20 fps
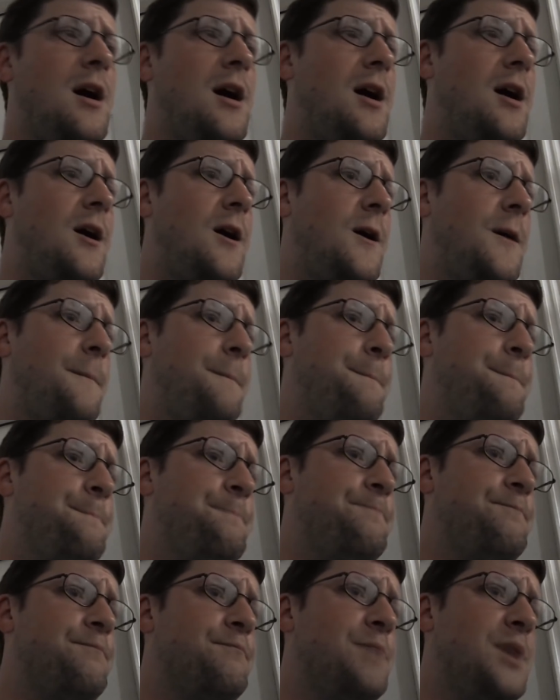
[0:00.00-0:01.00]

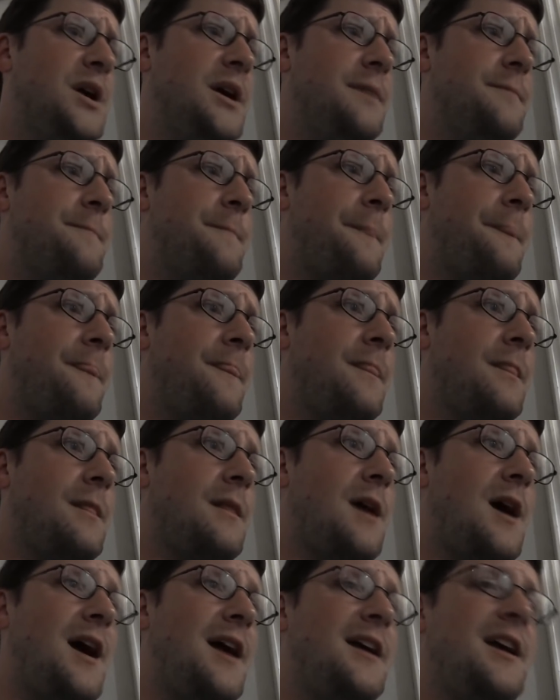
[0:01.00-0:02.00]
But
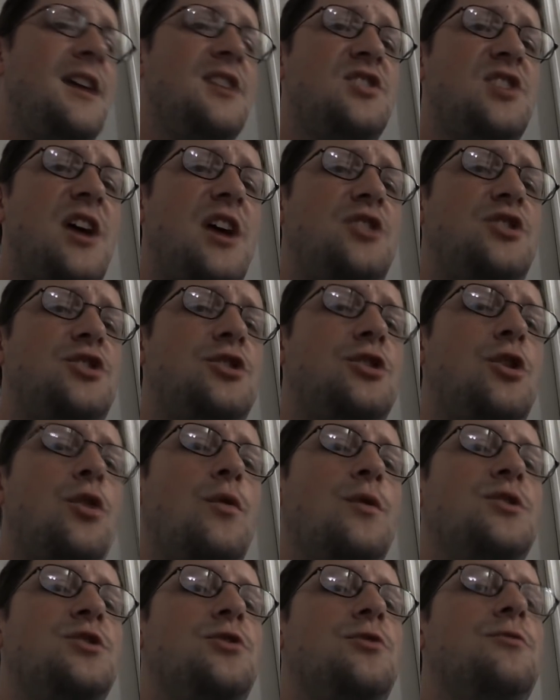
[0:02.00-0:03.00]
I guess I should go
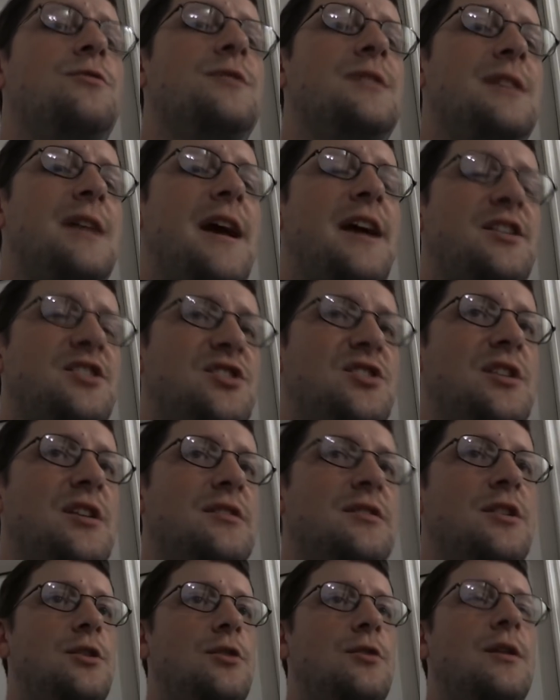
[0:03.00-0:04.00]
into the next
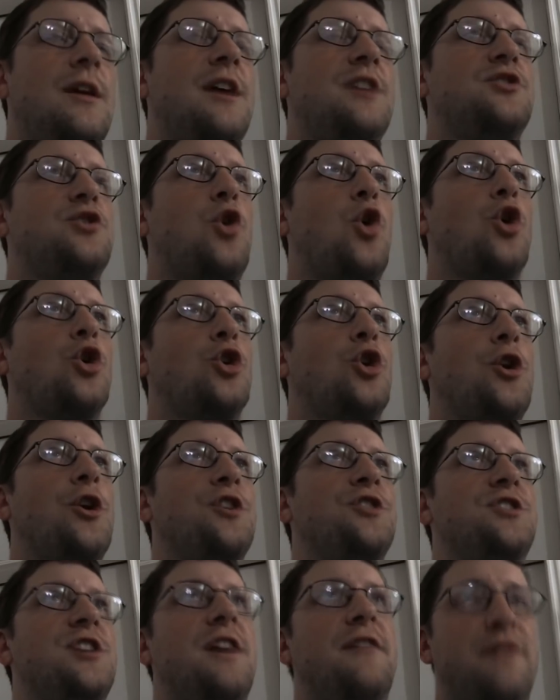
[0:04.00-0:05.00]
thing that guys are going to
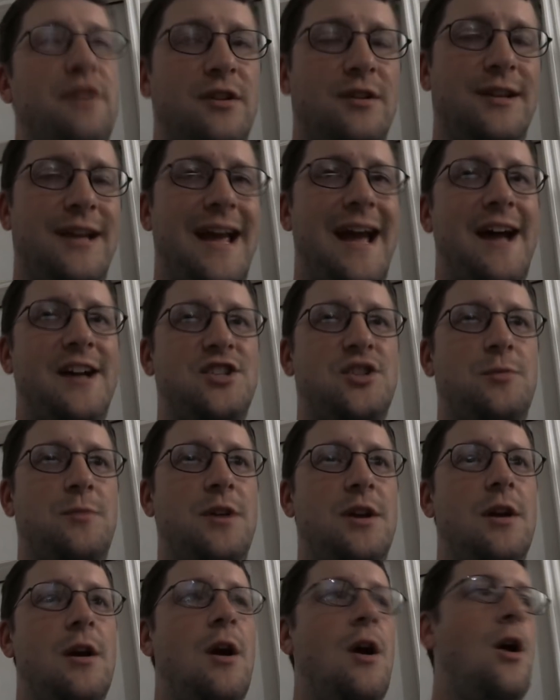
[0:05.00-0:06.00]
definitely ask
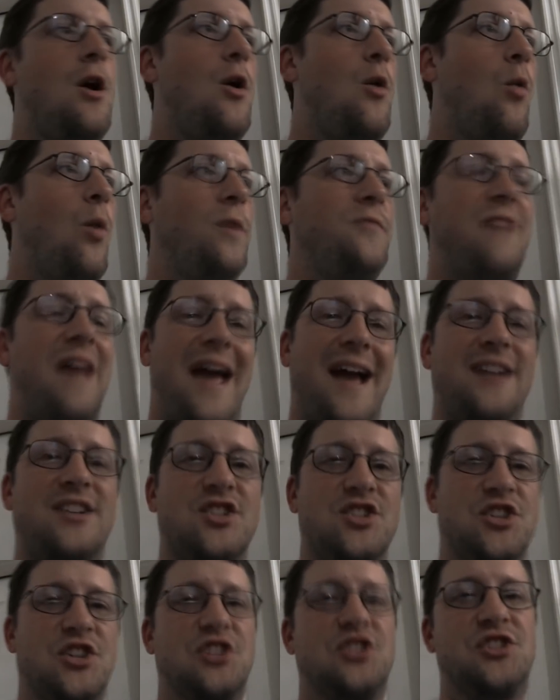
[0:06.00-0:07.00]
me. What the heck
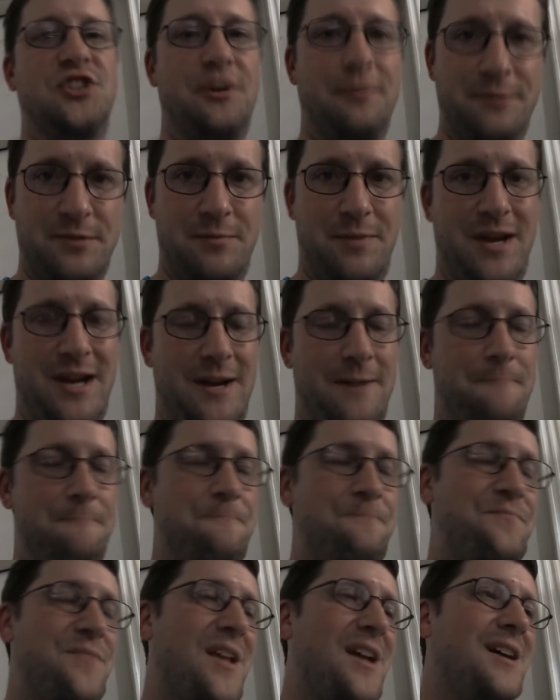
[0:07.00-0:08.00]
does exempt mean?
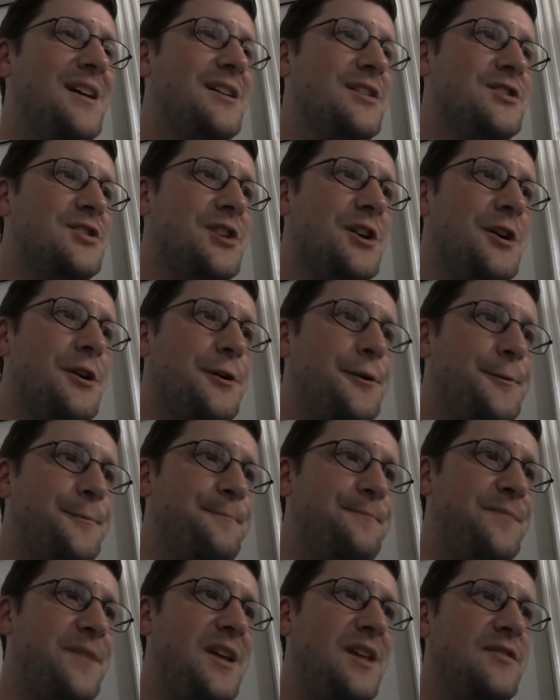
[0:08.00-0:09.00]

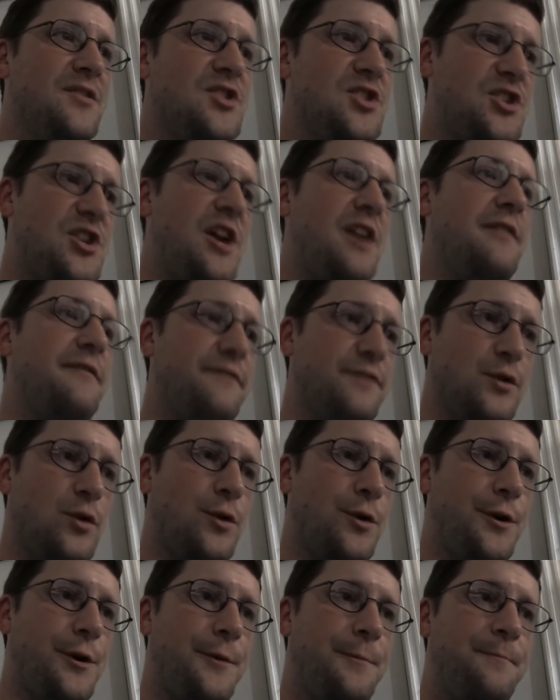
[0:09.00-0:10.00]
So in the state of
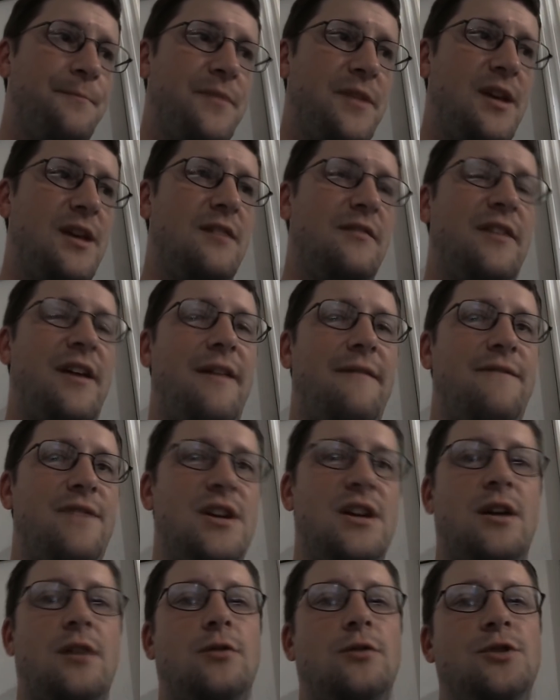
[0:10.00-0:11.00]
Florida, if a
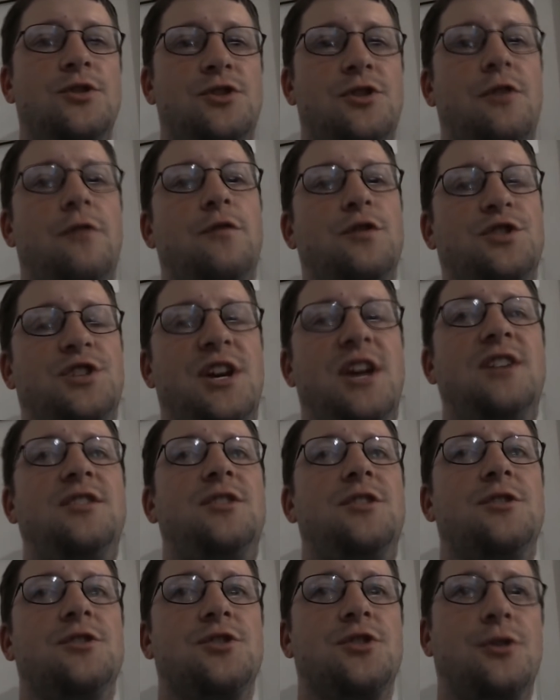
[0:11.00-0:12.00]
vehicle is over 10
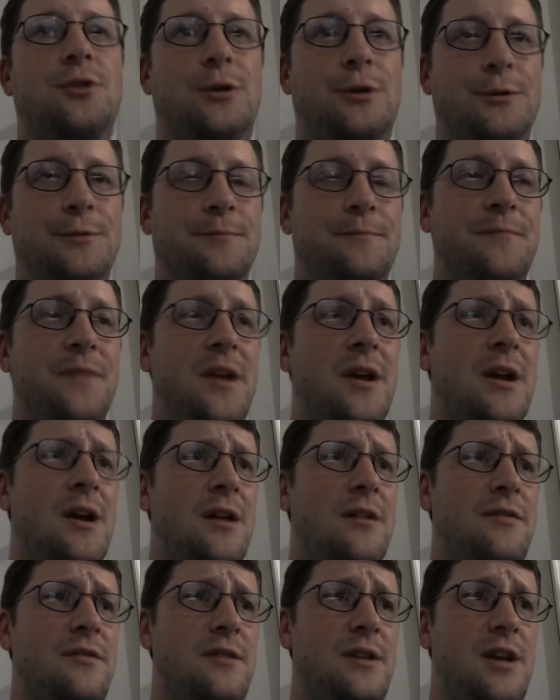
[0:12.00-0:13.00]
years old,
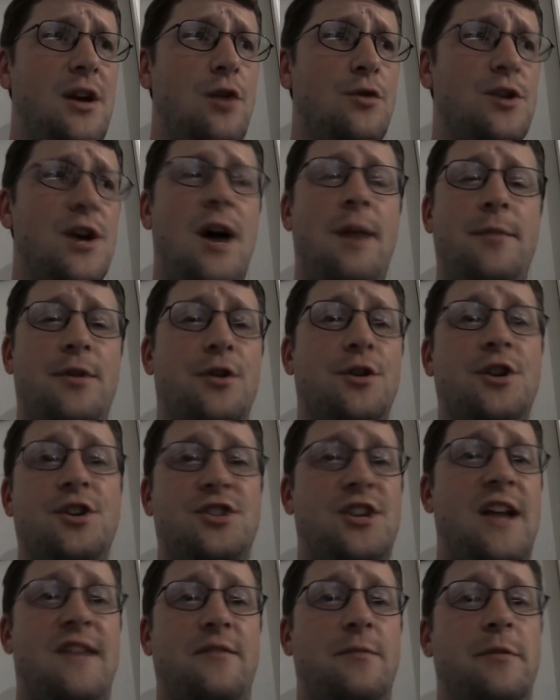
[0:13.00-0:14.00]
the odometer
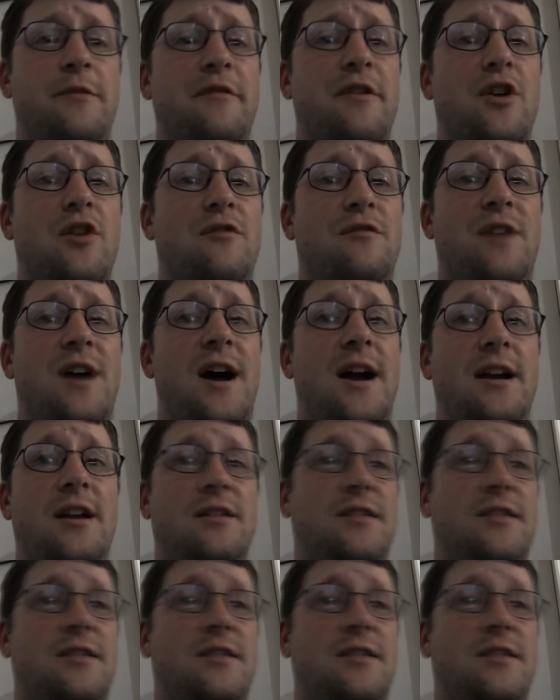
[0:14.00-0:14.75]
doesn't have to be verified.